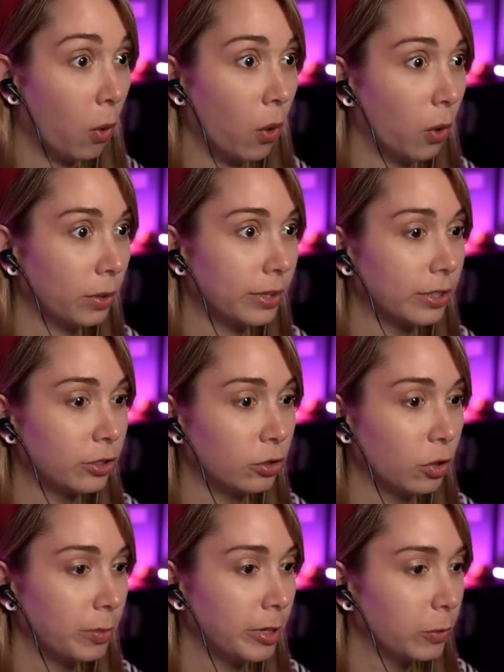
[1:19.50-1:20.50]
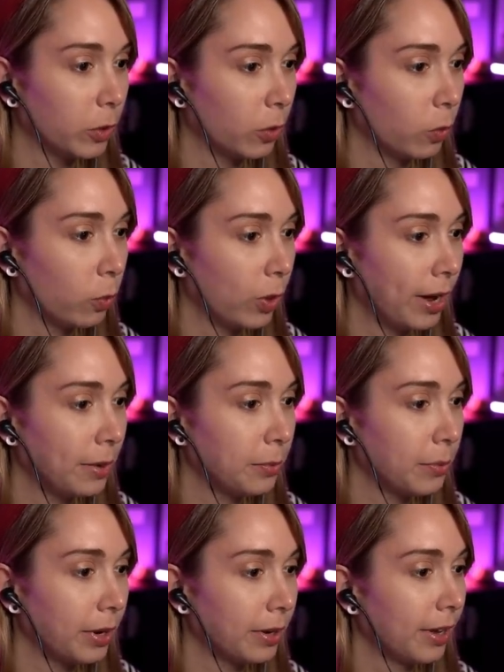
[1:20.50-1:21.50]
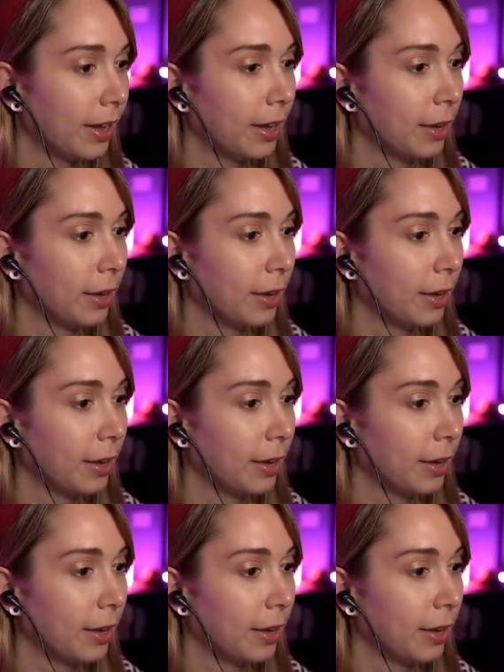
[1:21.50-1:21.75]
Oh, there's so many more. Way, way.